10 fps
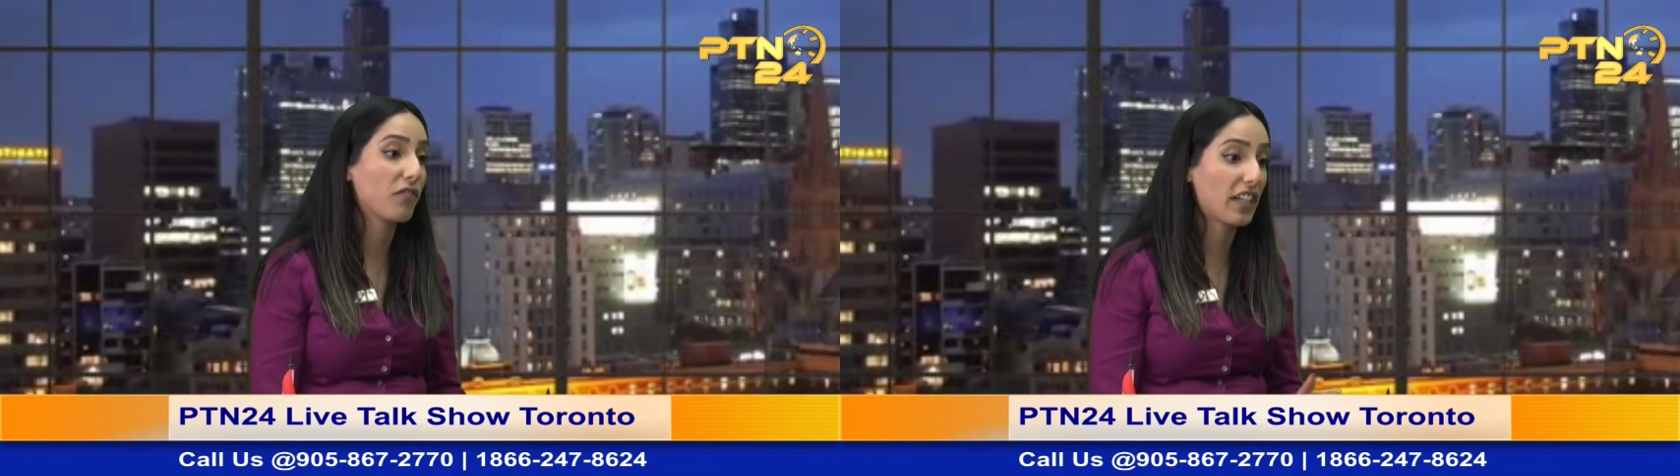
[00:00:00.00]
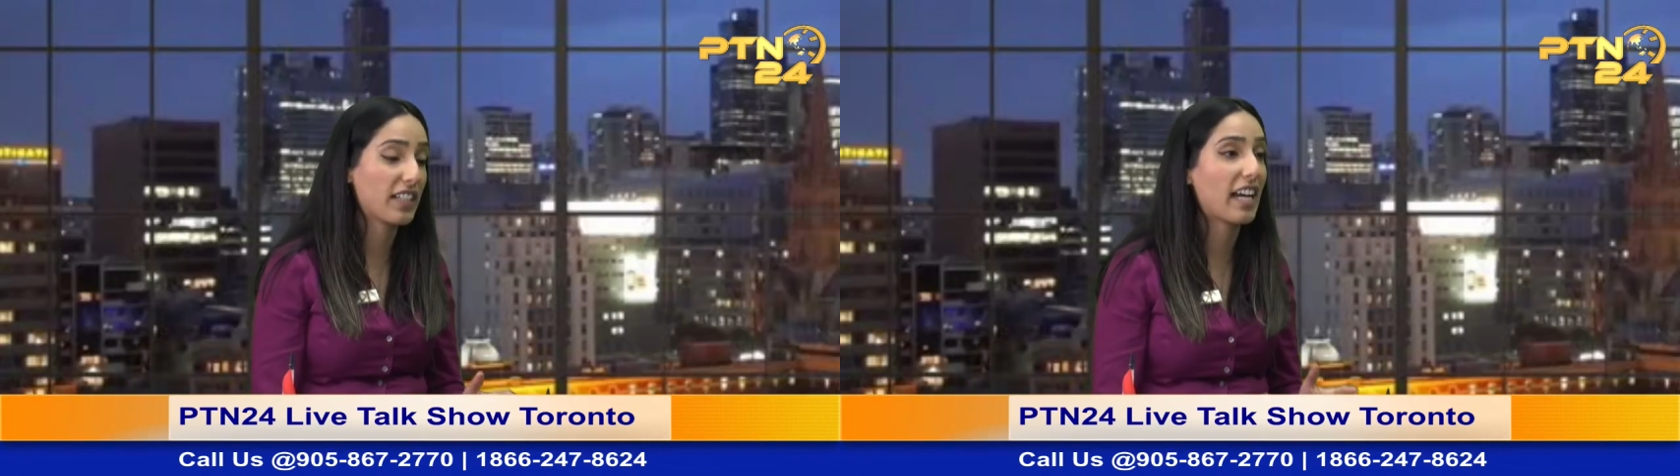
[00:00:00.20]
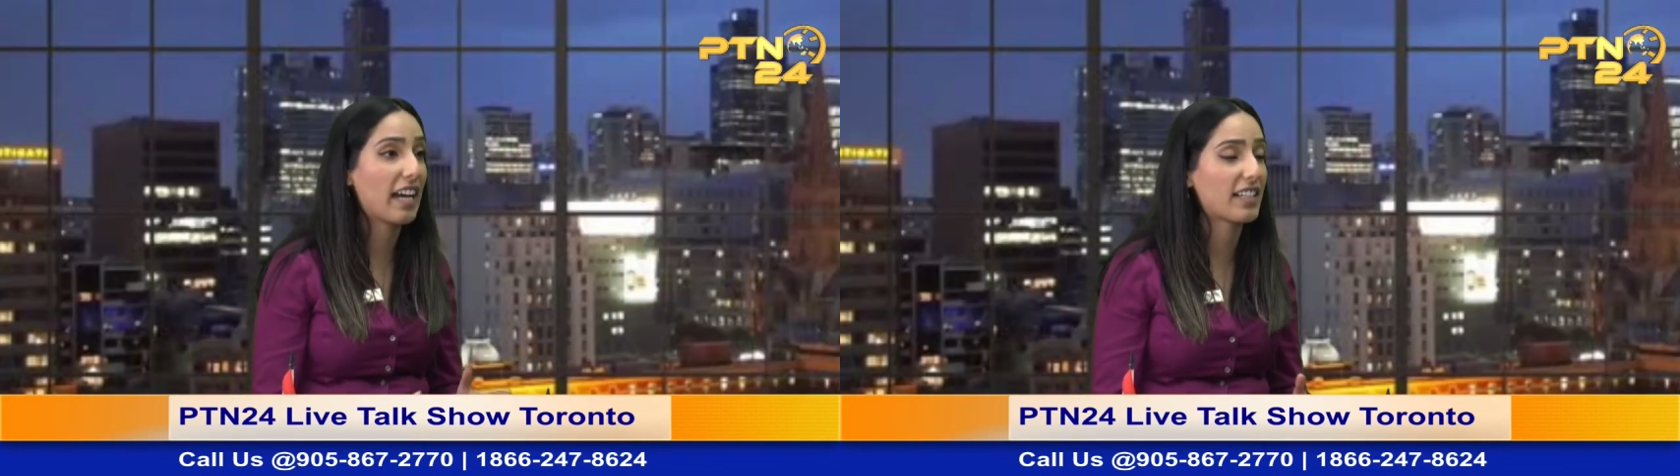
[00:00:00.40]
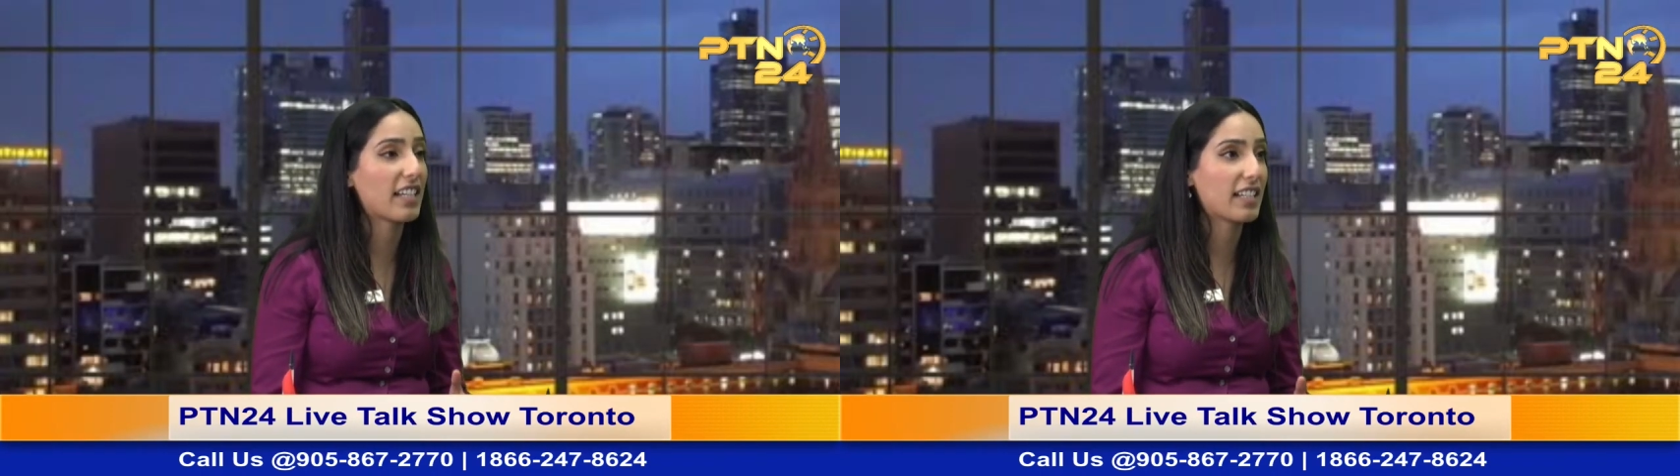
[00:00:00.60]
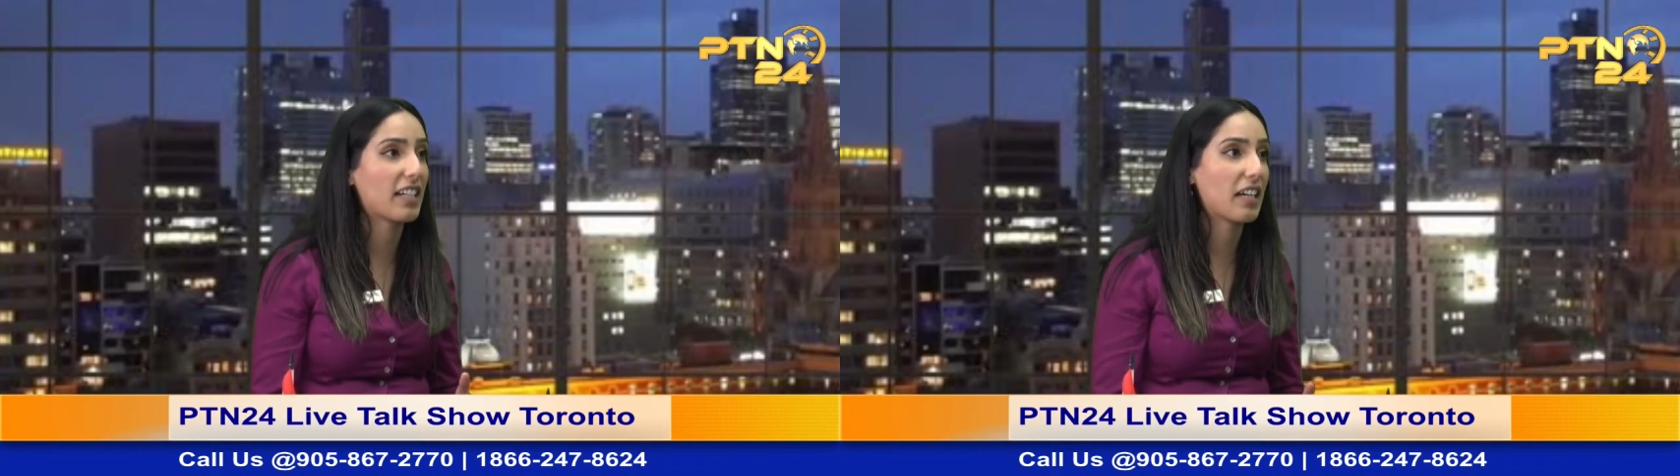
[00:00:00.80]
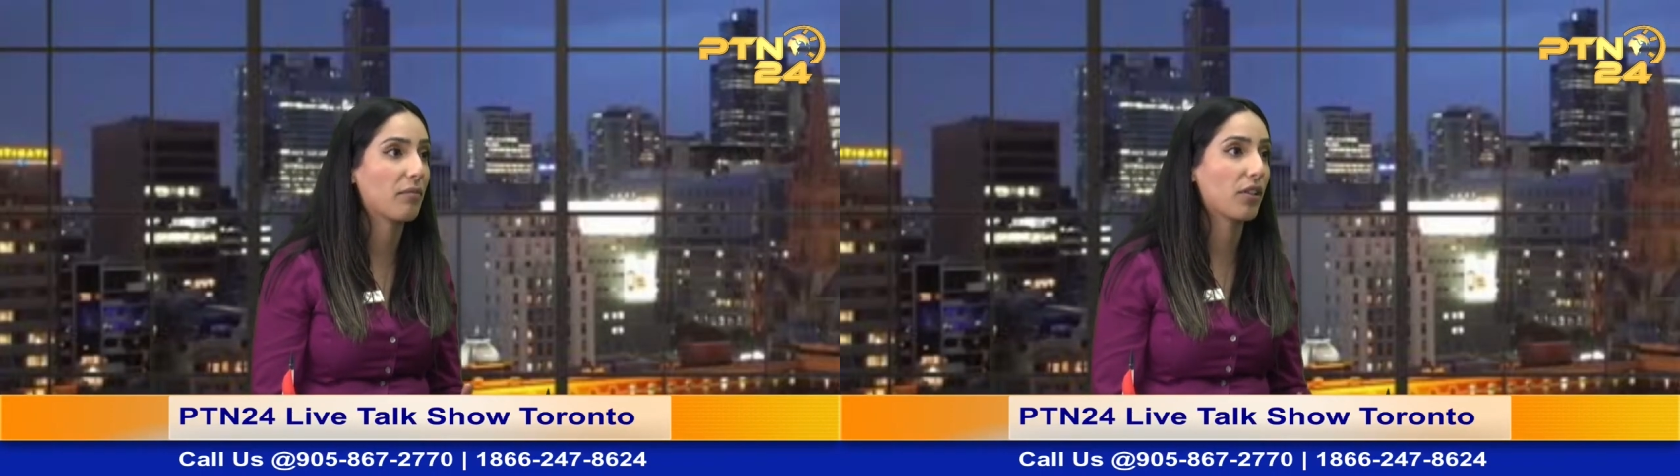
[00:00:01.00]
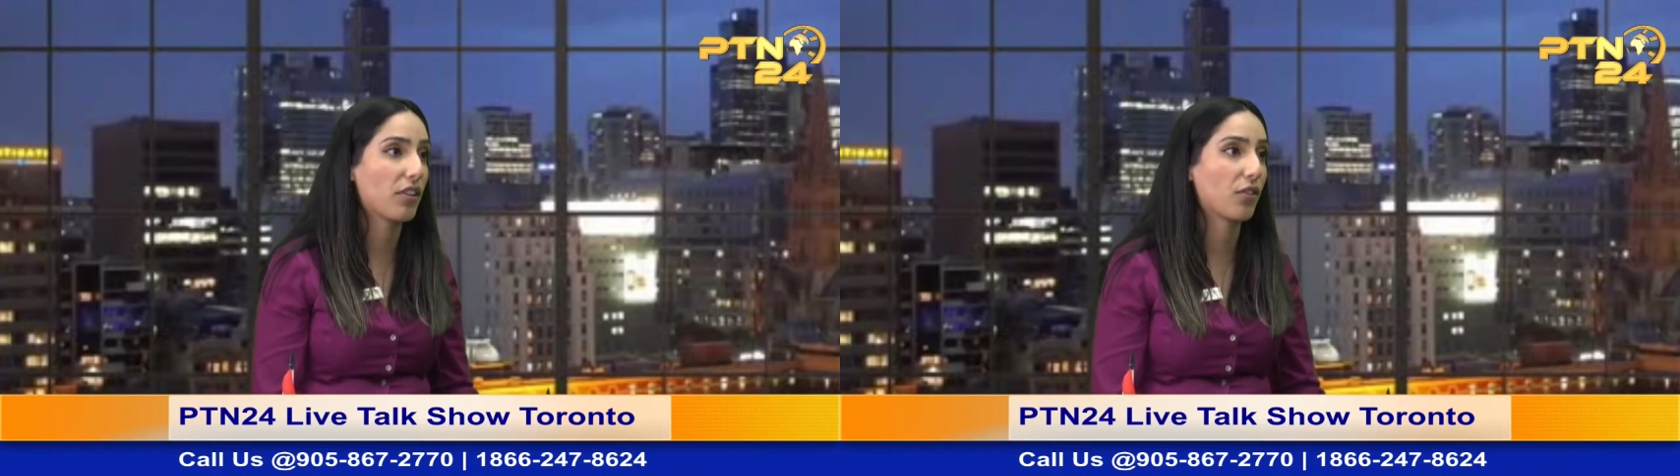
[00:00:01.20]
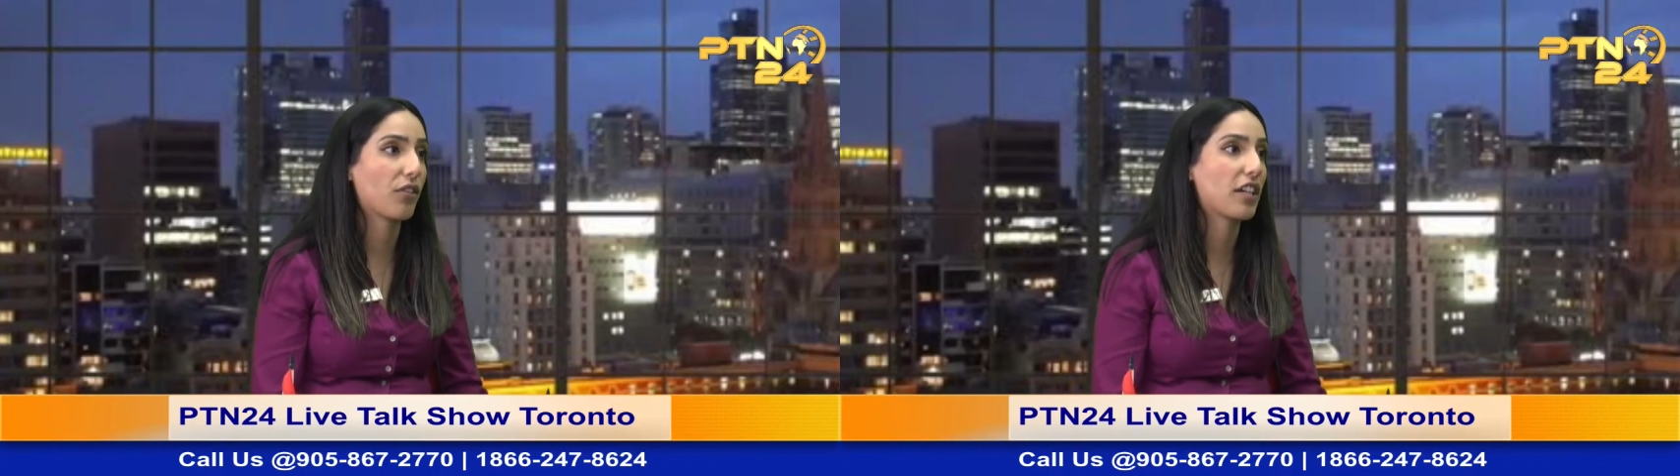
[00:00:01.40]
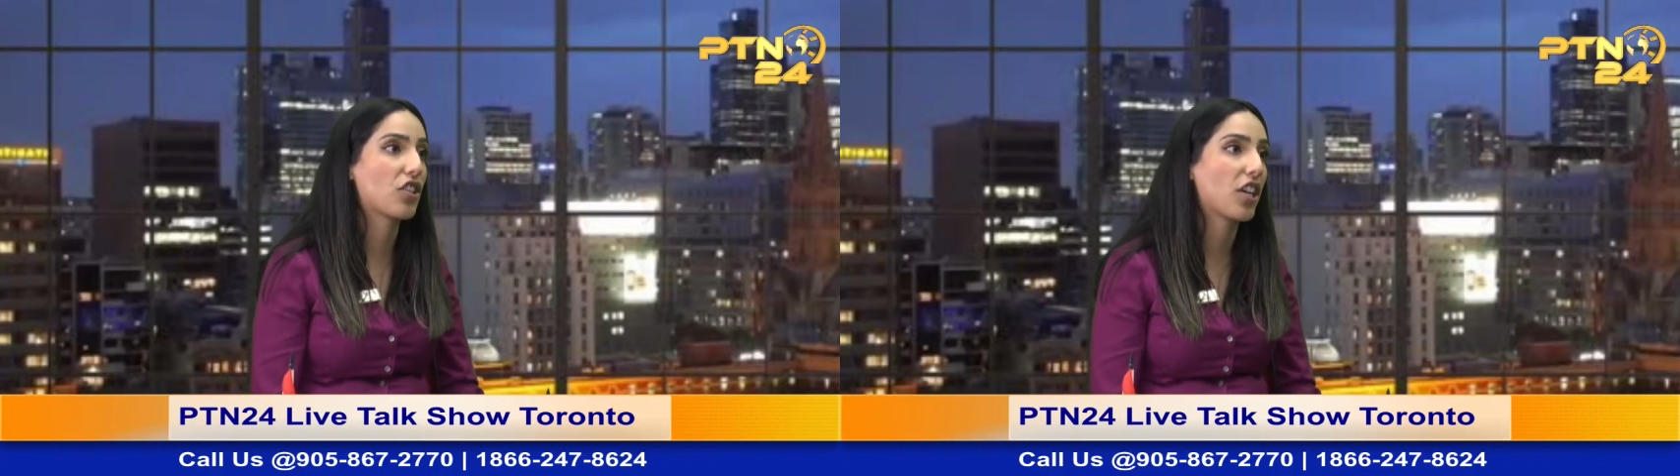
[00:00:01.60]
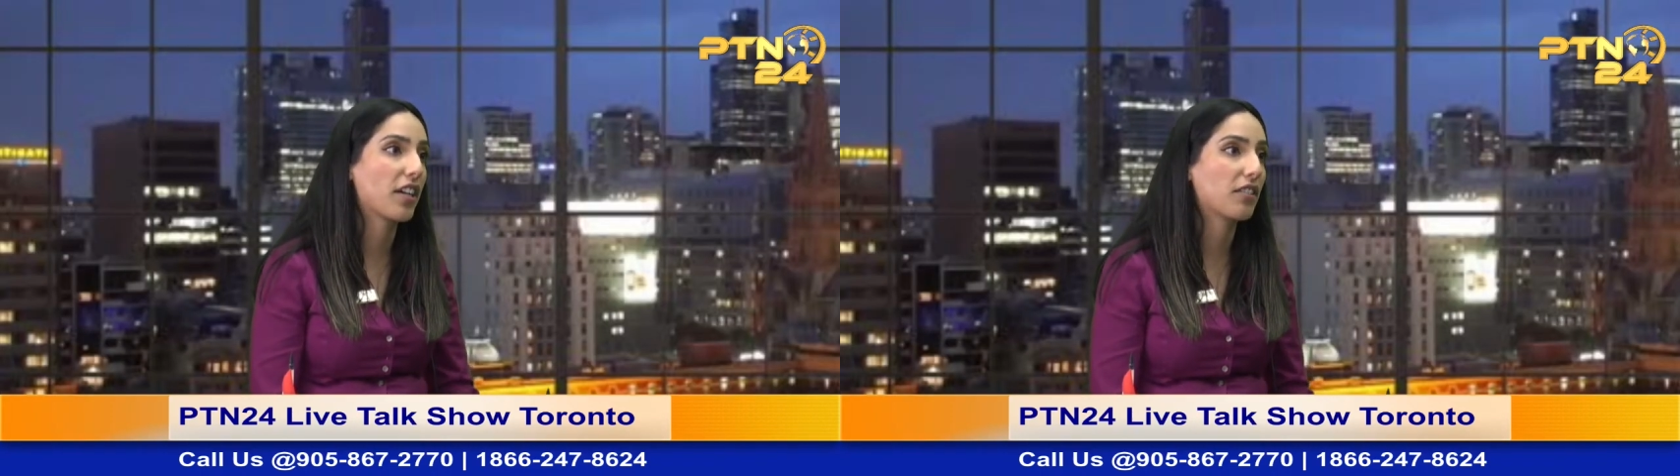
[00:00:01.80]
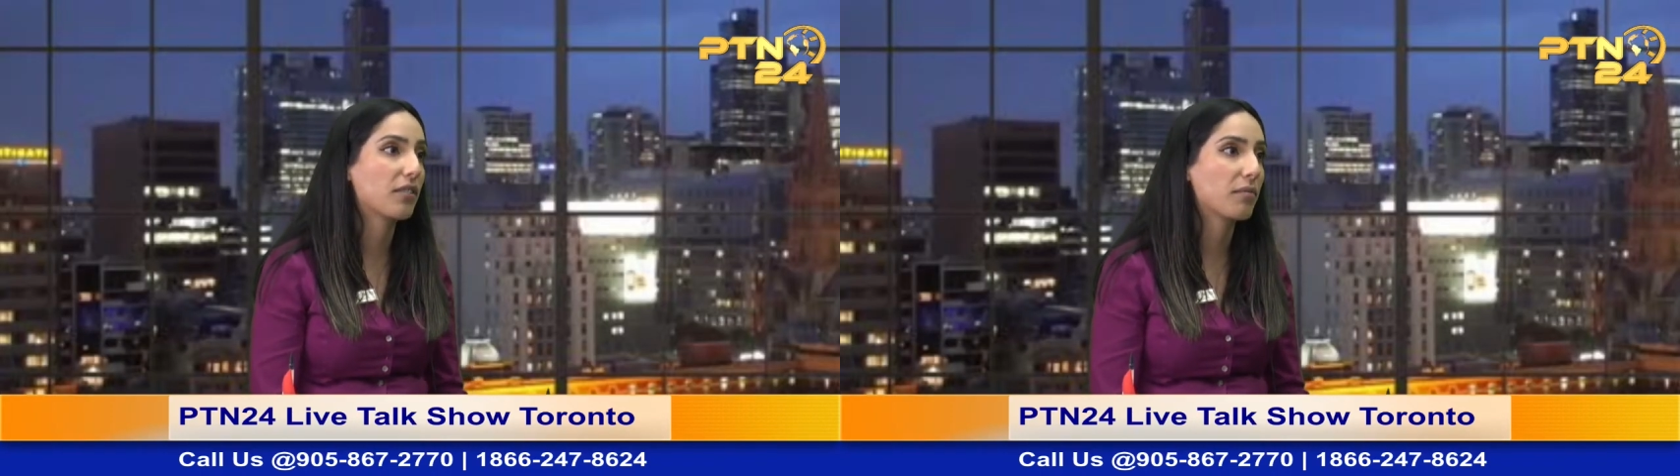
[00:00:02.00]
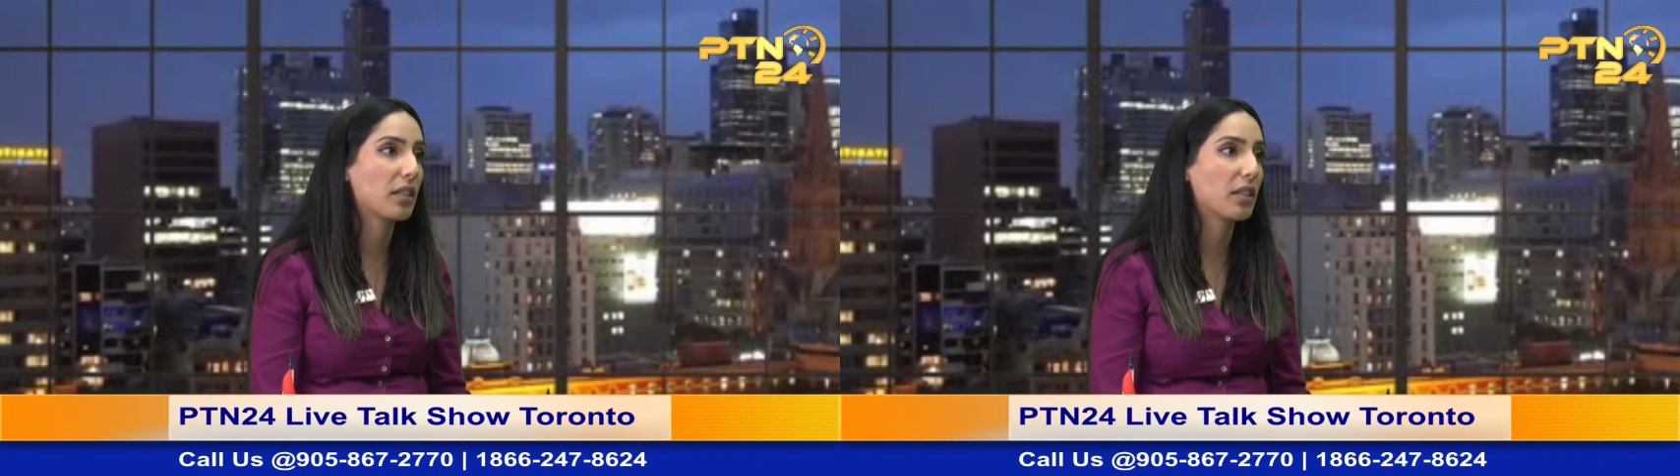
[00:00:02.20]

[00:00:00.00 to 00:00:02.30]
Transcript: fixed access time with your grandchild,